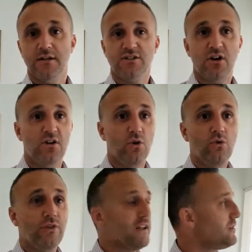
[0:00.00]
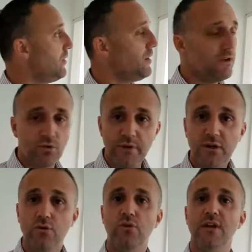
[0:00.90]
So all that time it'll be
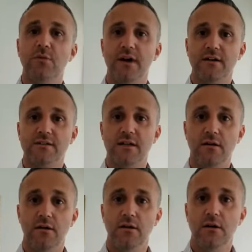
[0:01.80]
cooling my house down.